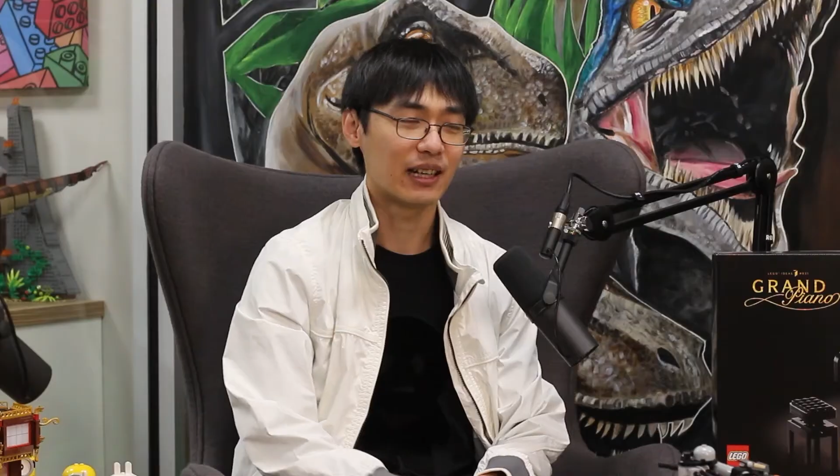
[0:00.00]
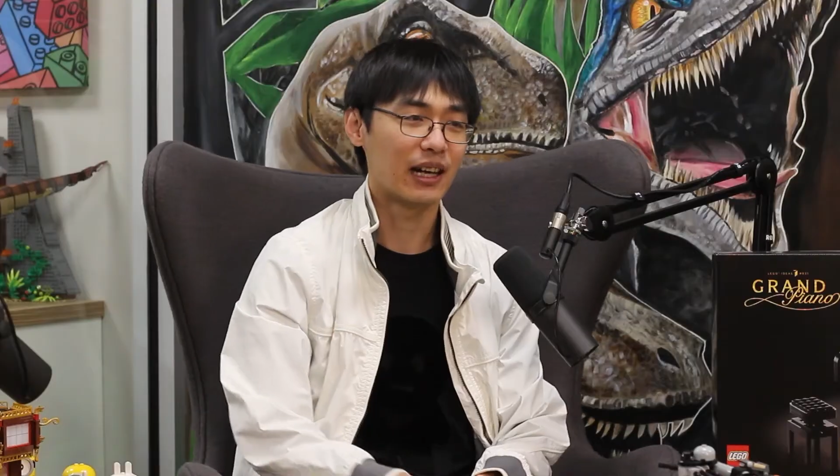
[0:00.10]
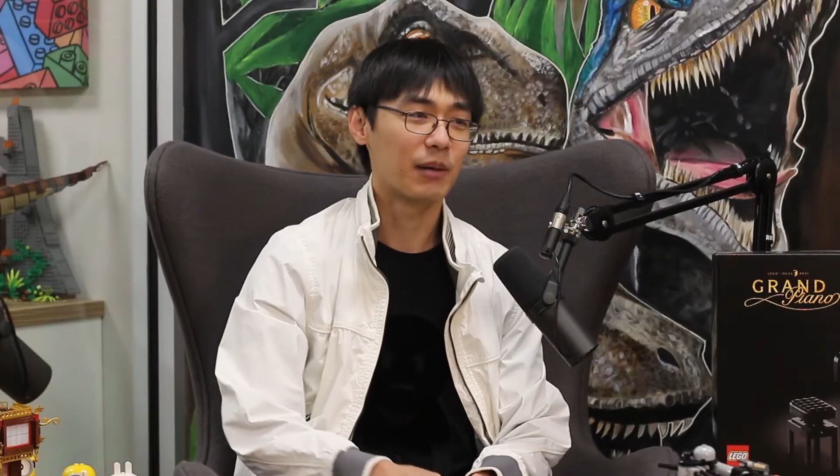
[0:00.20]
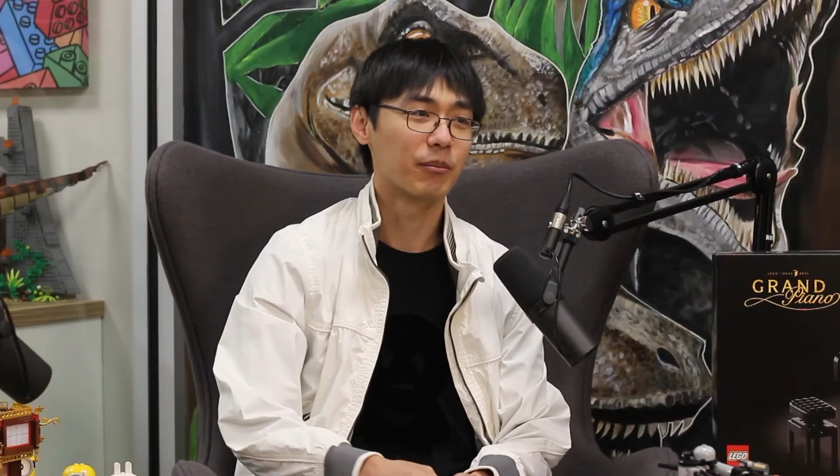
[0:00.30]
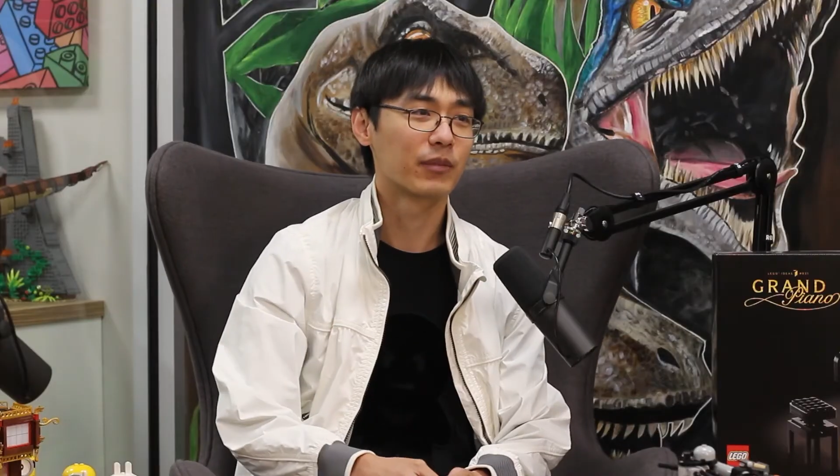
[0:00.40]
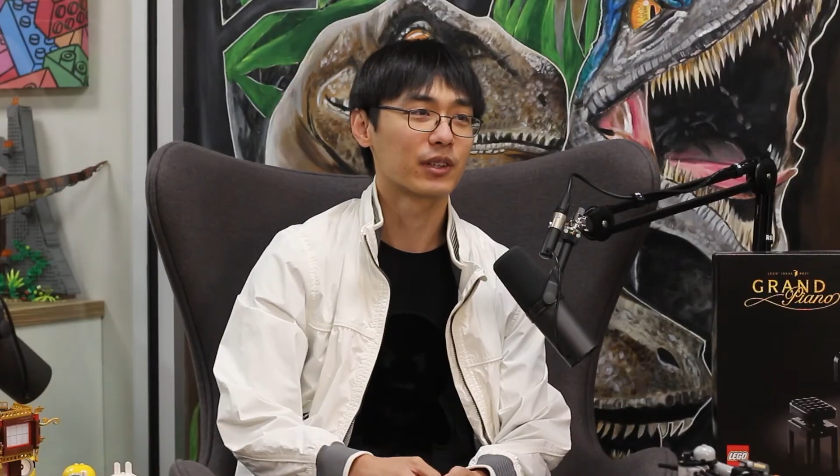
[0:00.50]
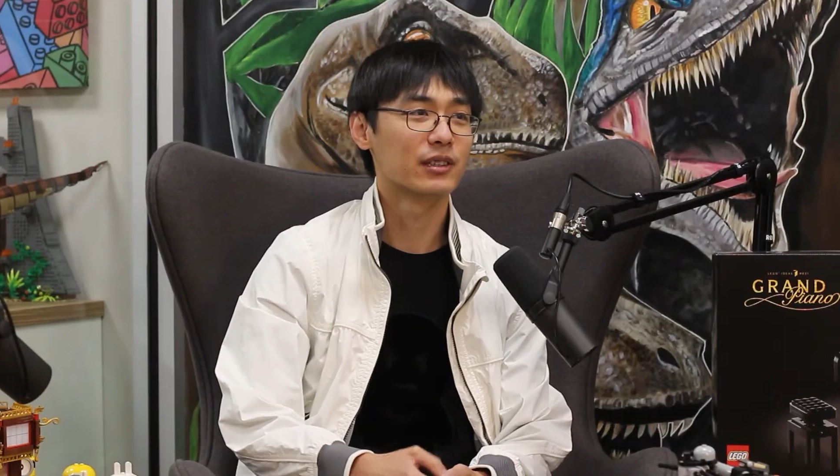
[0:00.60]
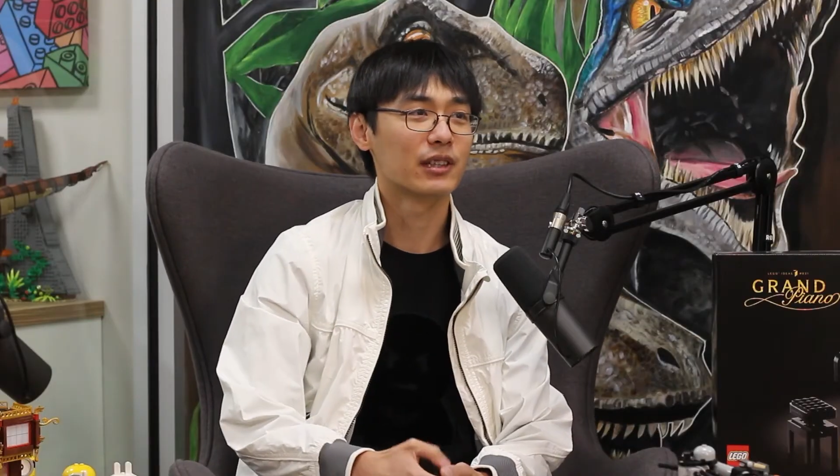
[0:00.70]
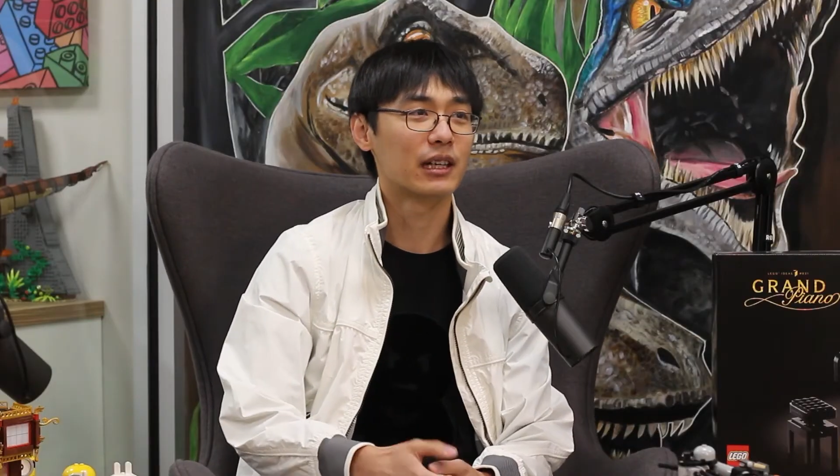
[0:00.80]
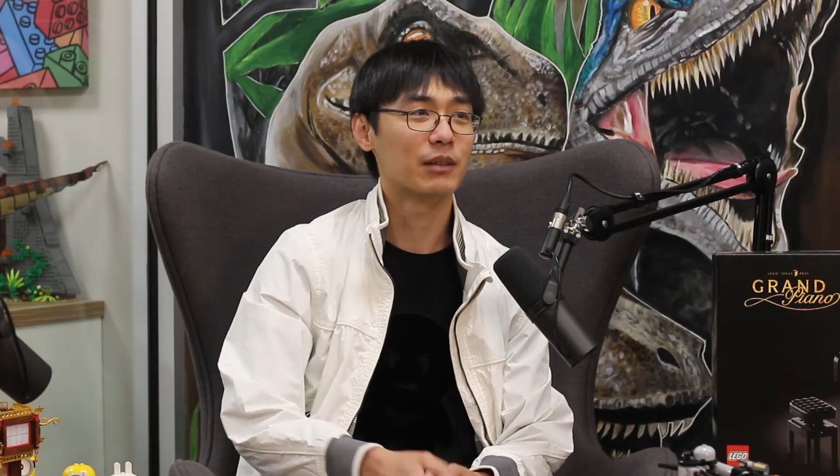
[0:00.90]

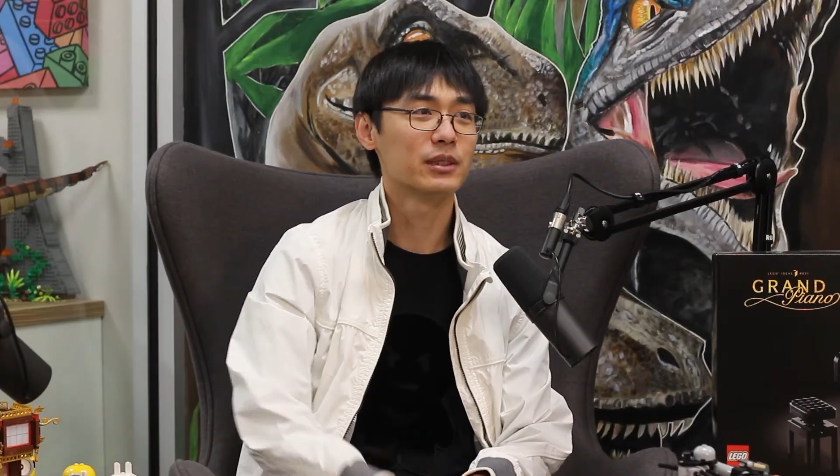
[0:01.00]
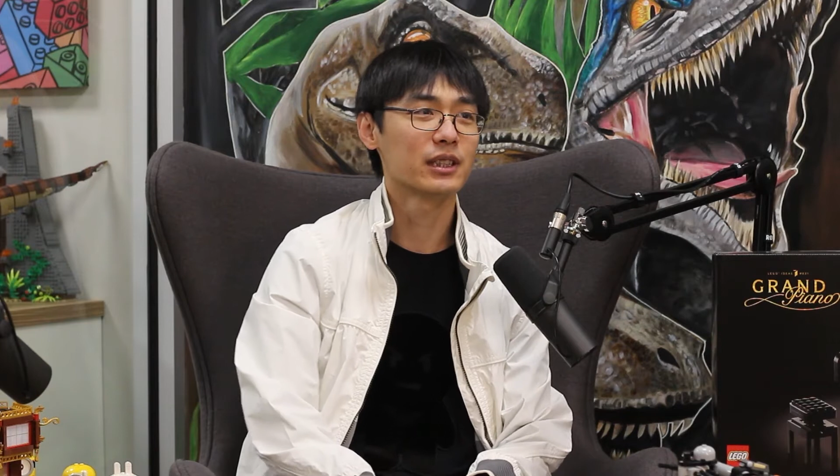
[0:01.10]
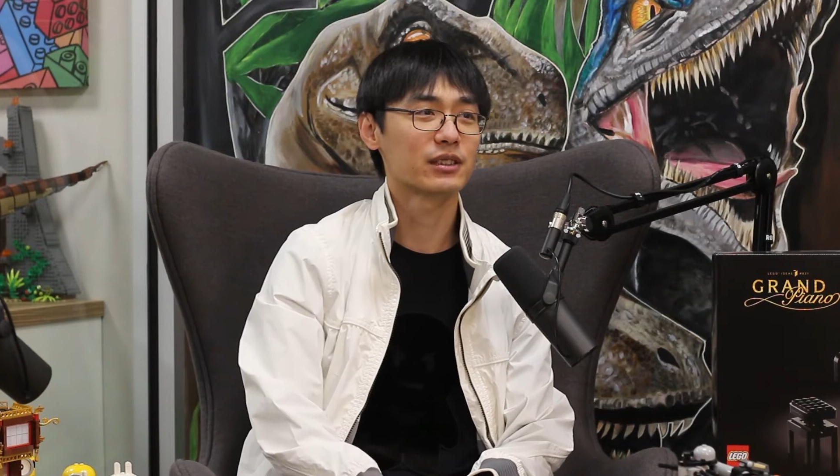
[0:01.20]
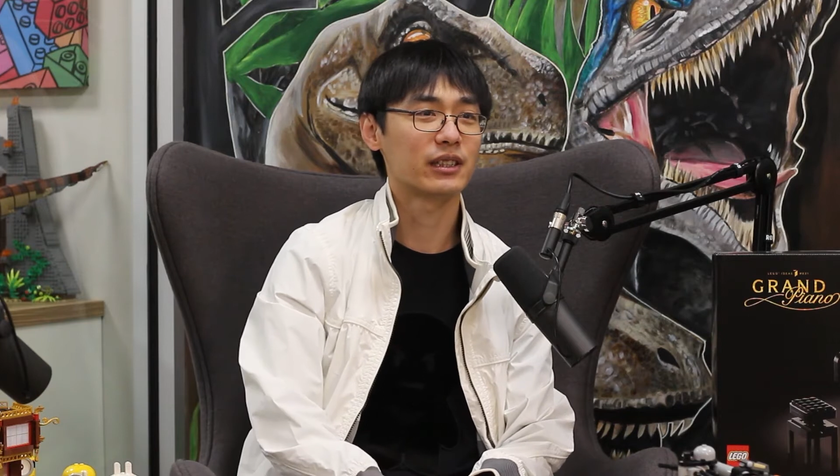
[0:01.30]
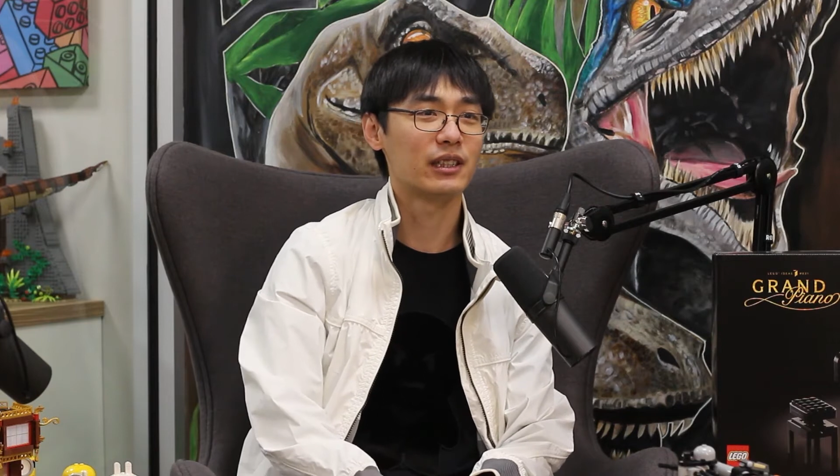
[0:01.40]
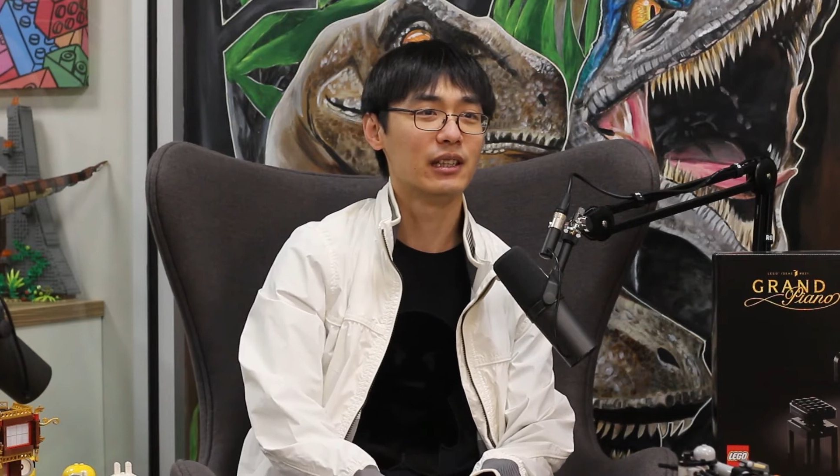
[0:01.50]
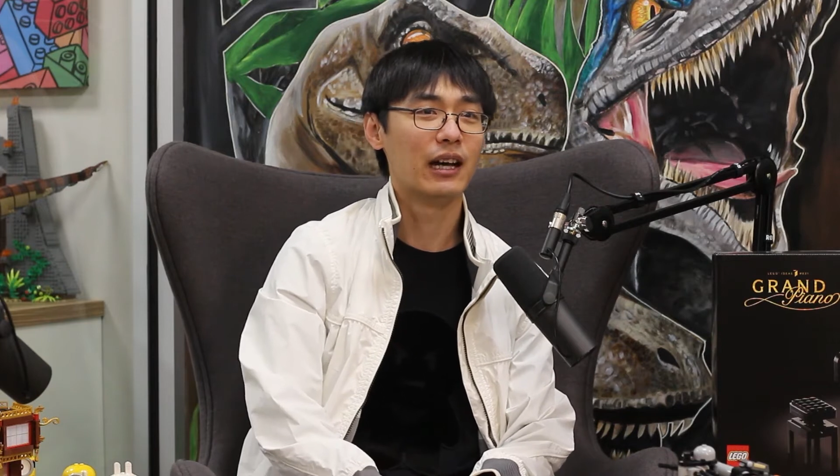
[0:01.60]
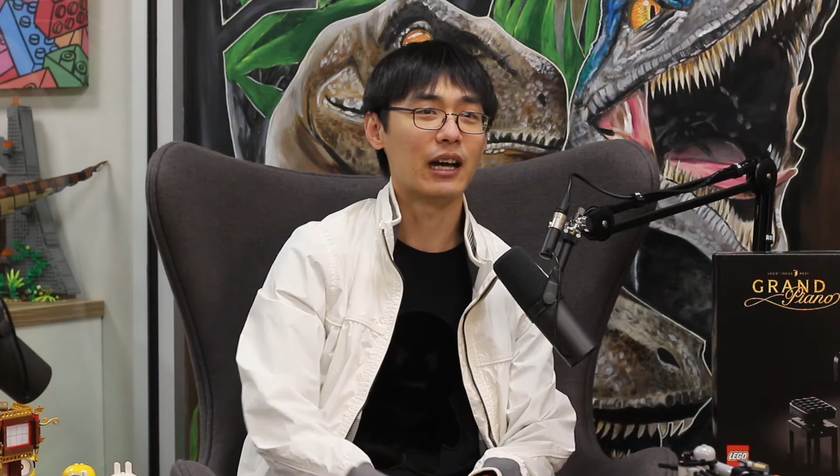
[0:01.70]
because it was actually